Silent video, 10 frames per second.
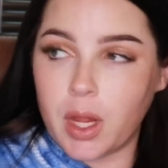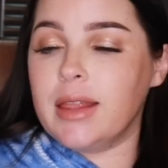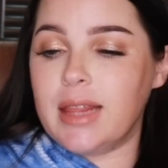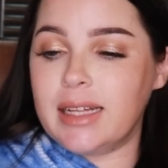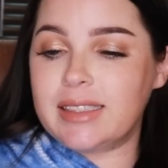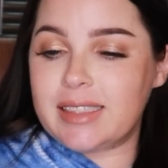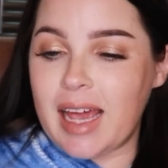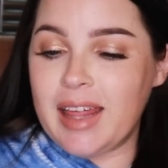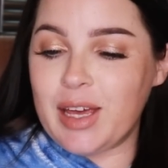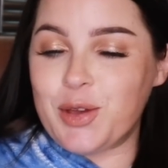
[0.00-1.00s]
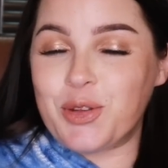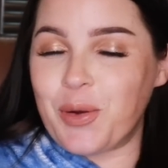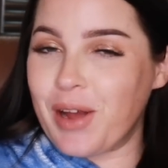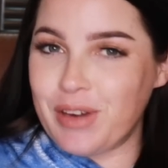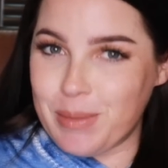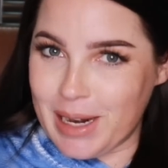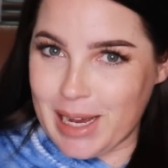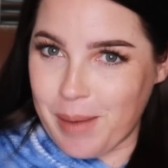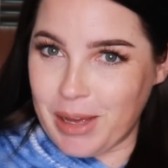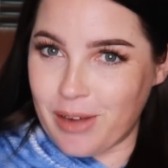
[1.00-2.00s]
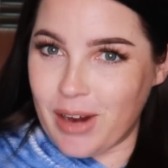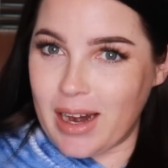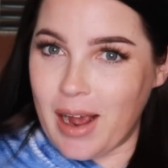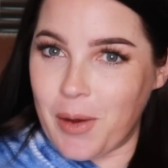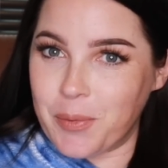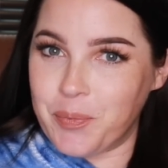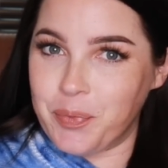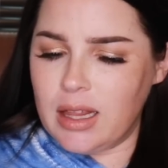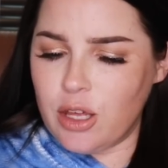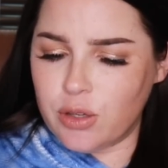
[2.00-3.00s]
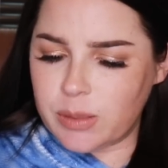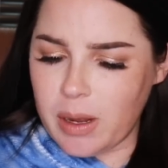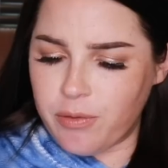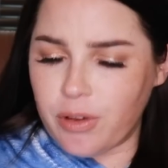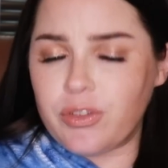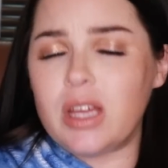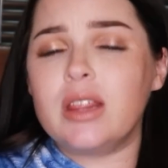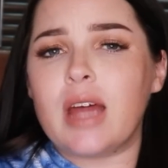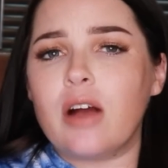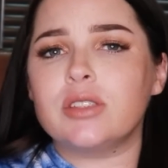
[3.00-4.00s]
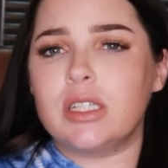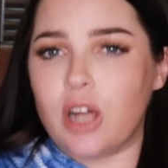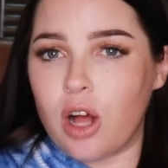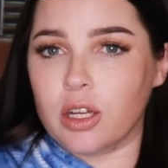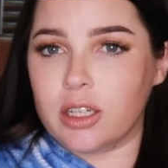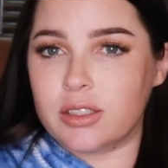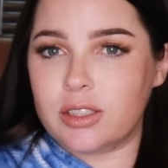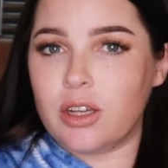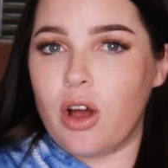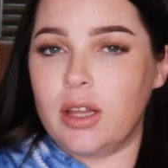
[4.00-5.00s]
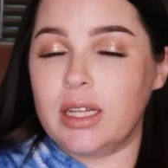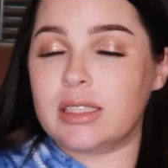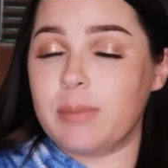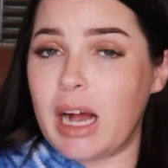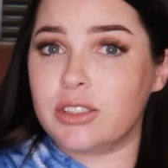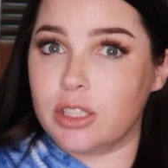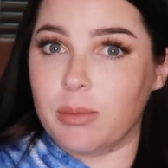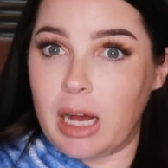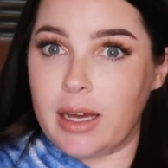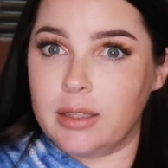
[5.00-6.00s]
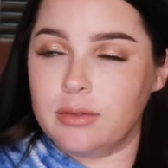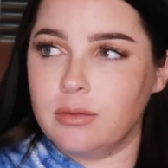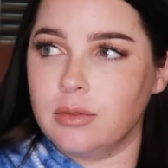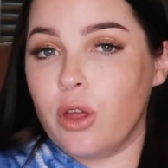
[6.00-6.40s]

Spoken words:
And then say that you don't have any money coming in right now and that you spent $15,000 on this mastermind.